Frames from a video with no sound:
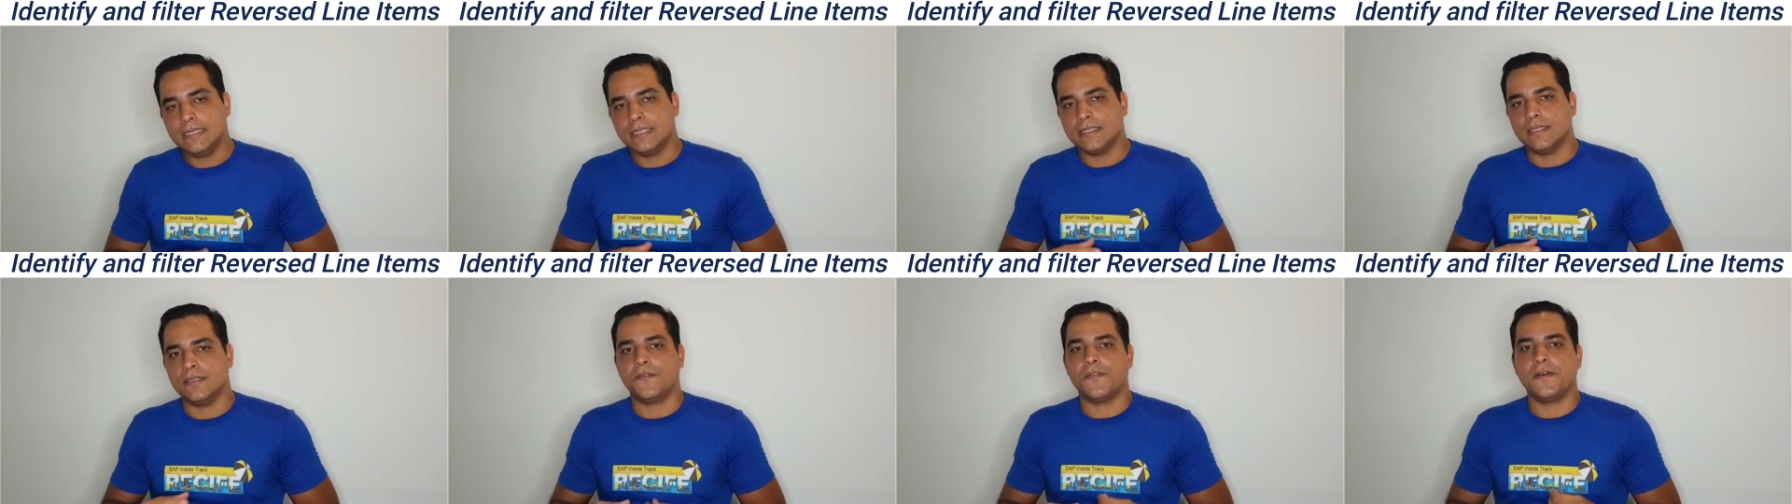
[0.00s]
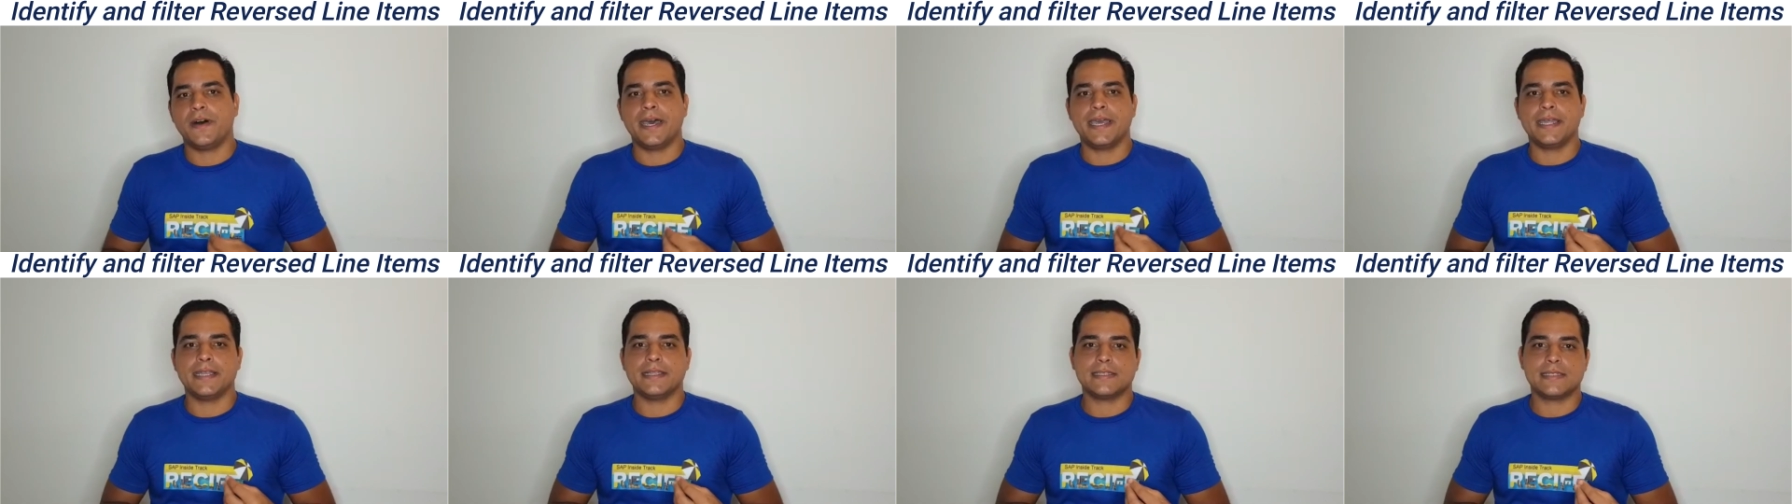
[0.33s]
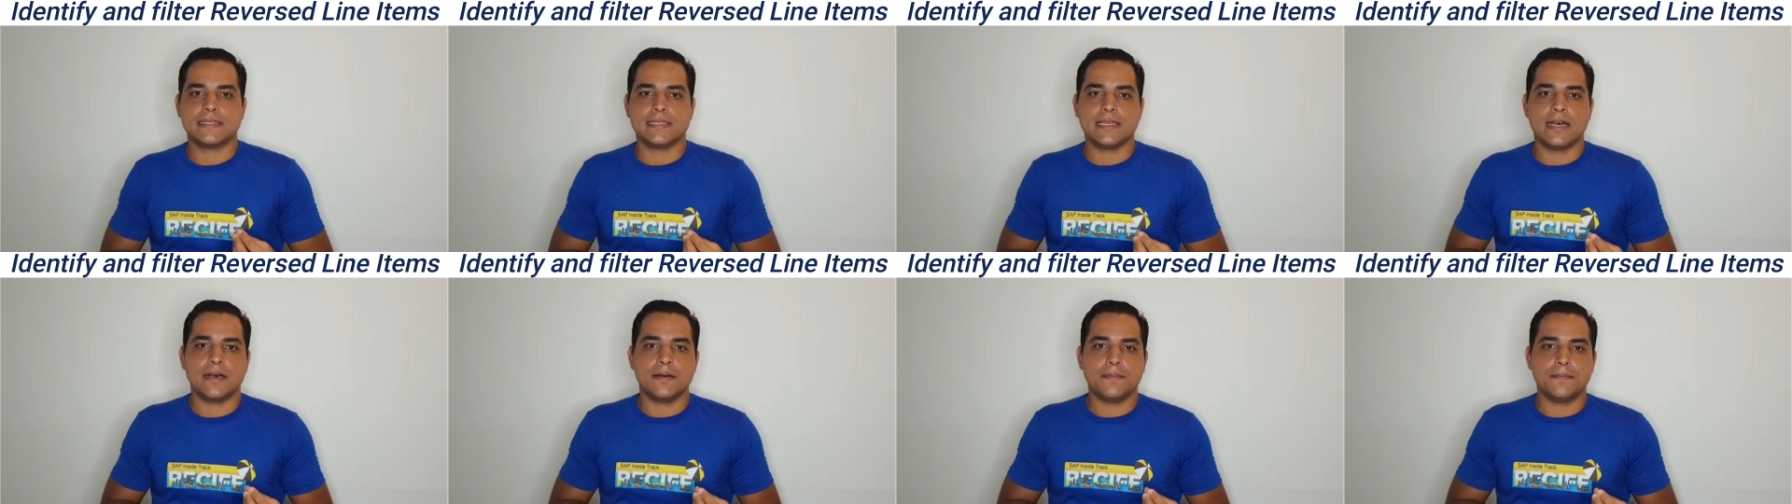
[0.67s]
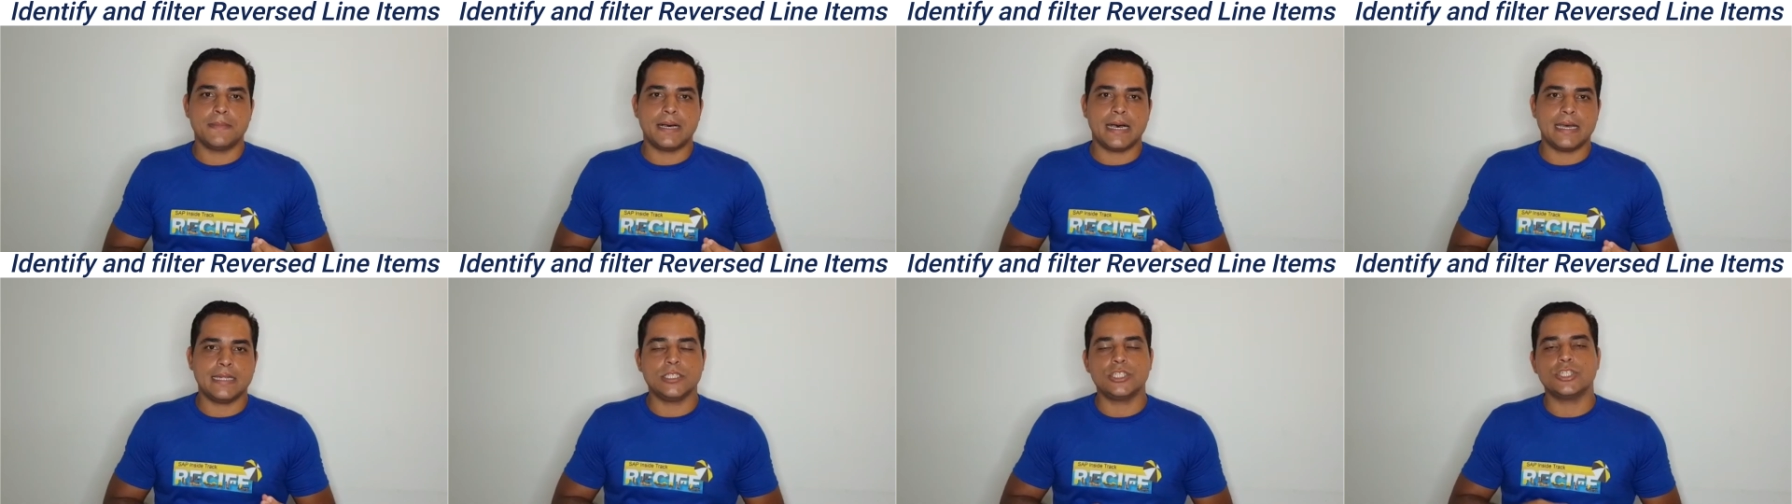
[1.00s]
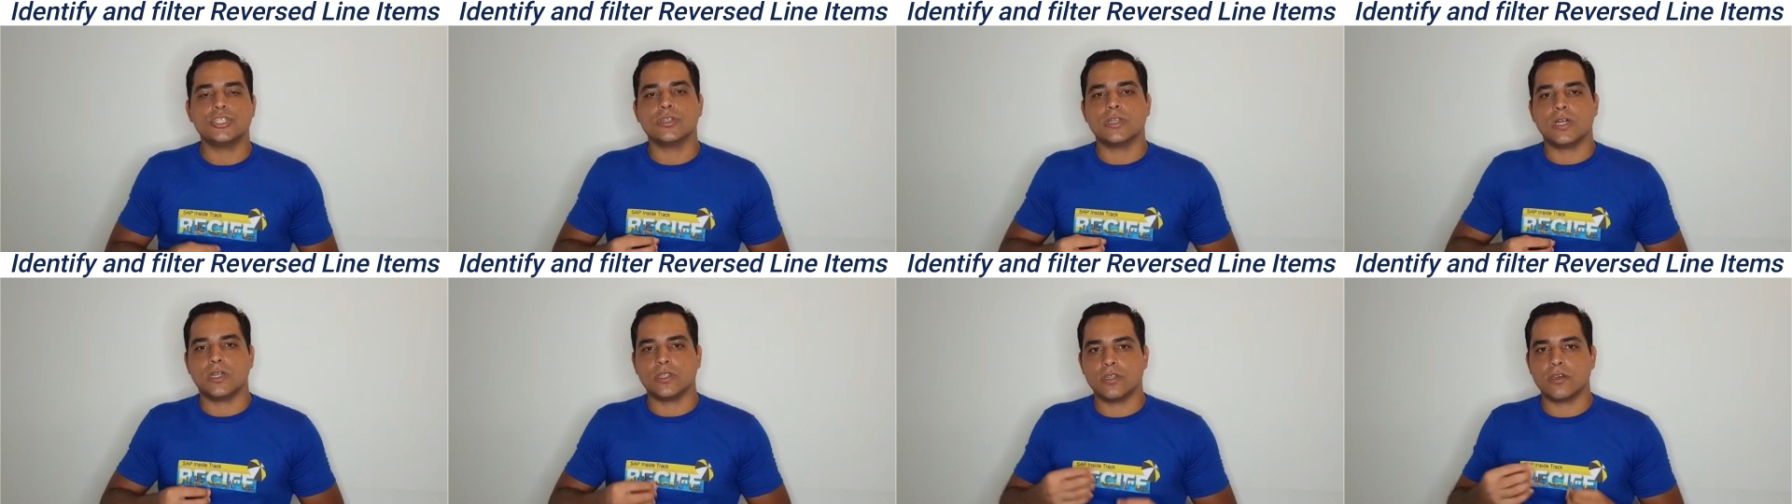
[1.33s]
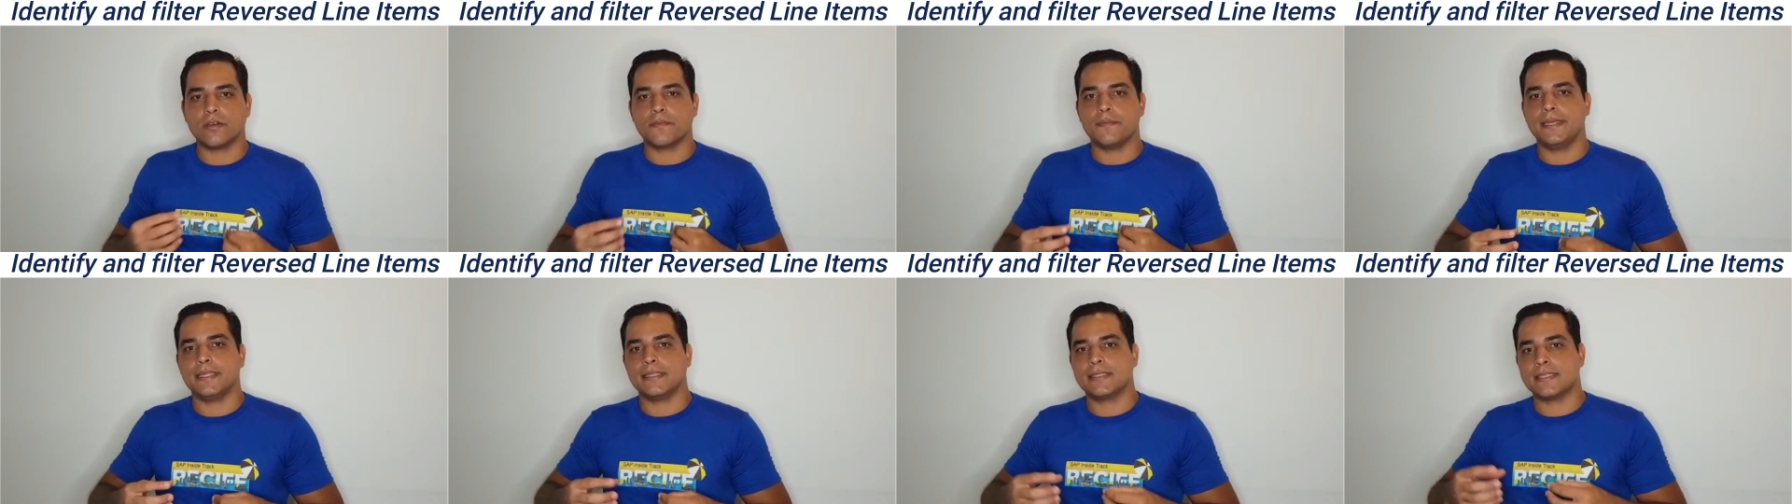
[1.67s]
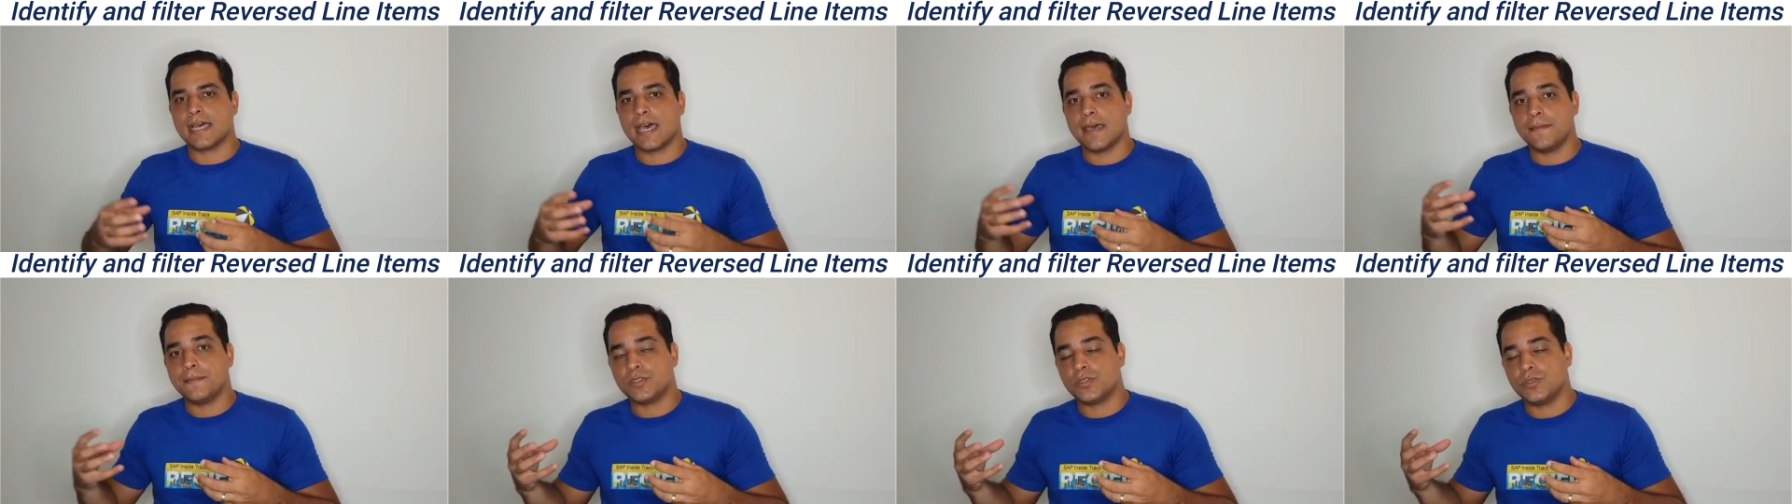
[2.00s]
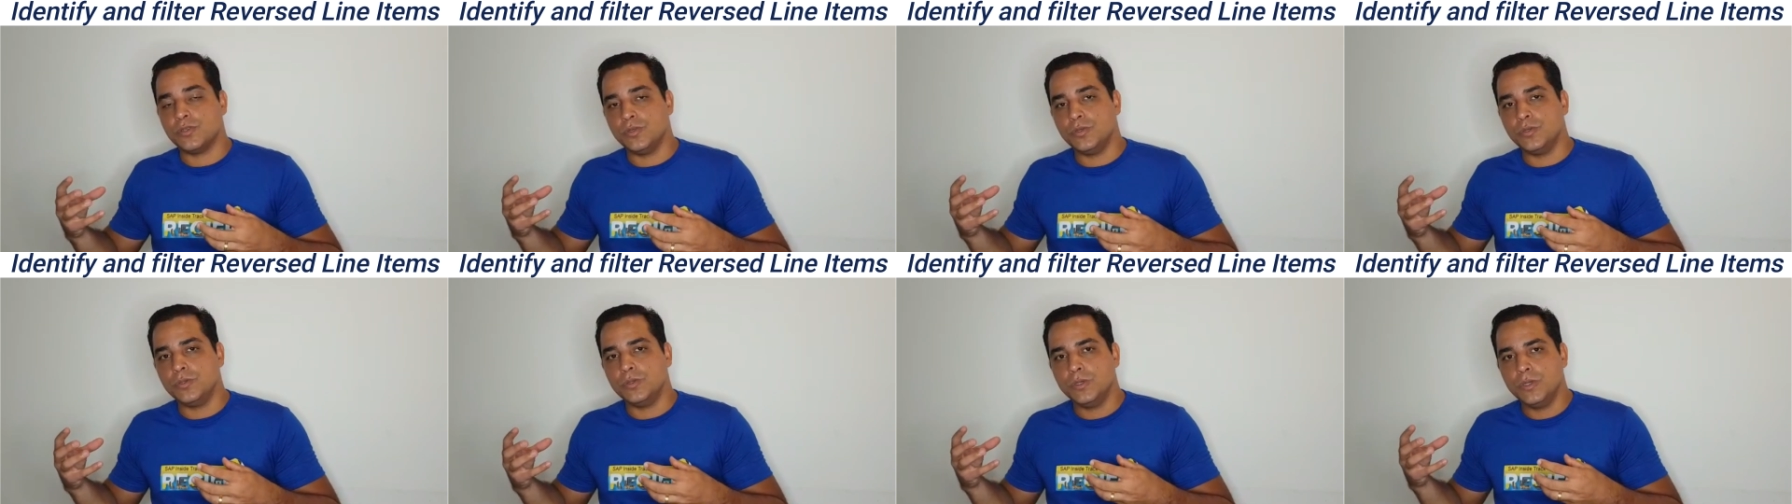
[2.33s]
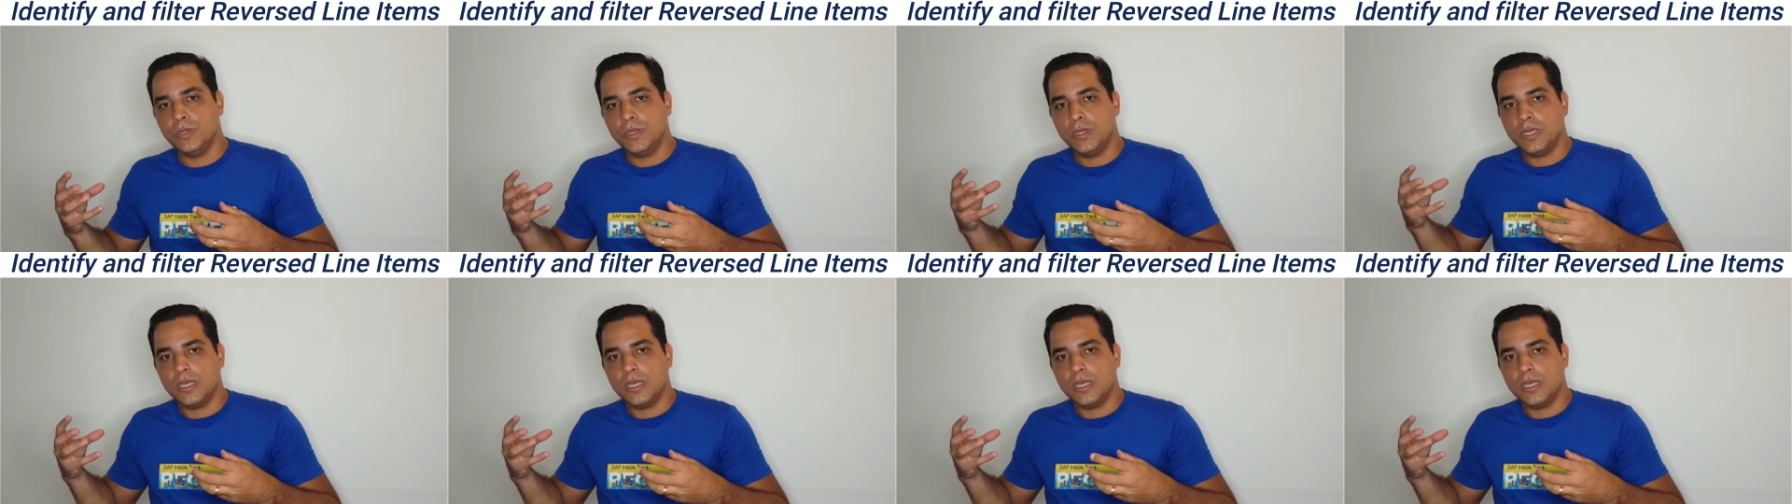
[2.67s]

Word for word: define some additional document types to